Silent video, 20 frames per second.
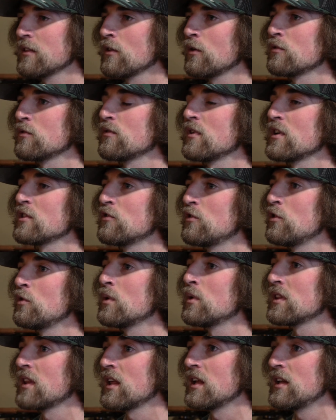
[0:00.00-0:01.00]
those fish do
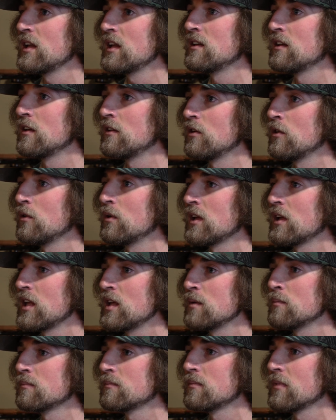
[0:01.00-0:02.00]
what they need to do to
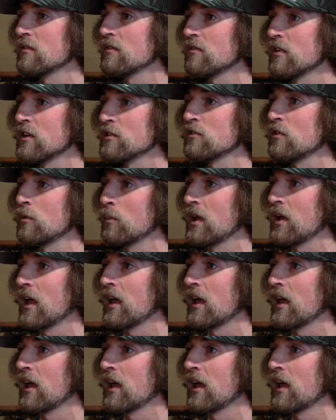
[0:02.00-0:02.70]
keep the fish that we